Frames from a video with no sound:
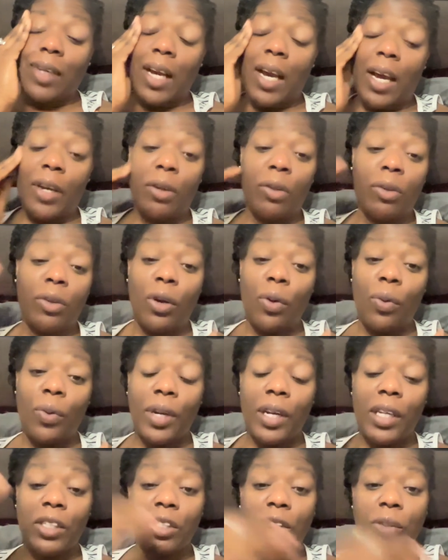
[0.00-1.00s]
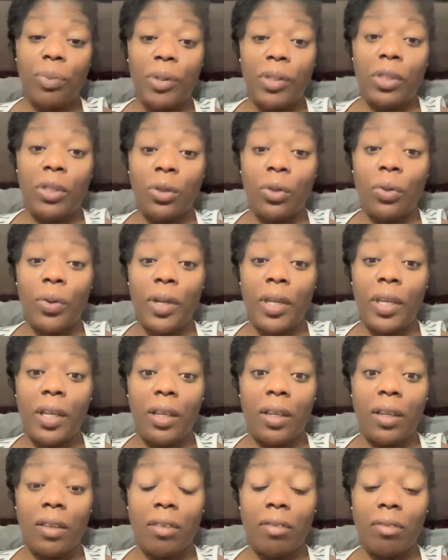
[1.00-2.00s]
I don't know what I should be
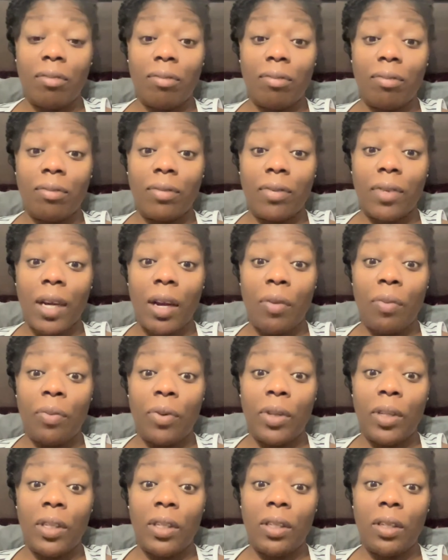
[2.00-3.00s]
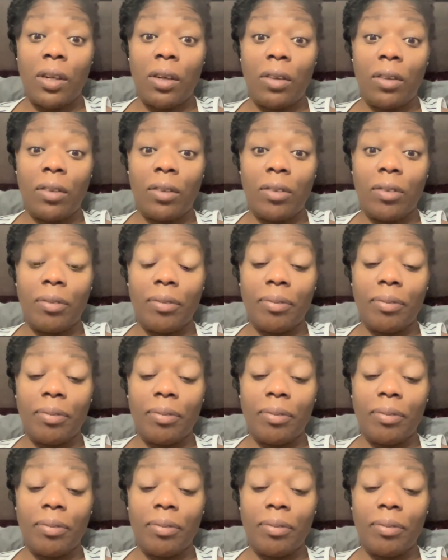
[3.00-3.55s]
doing. I really don't.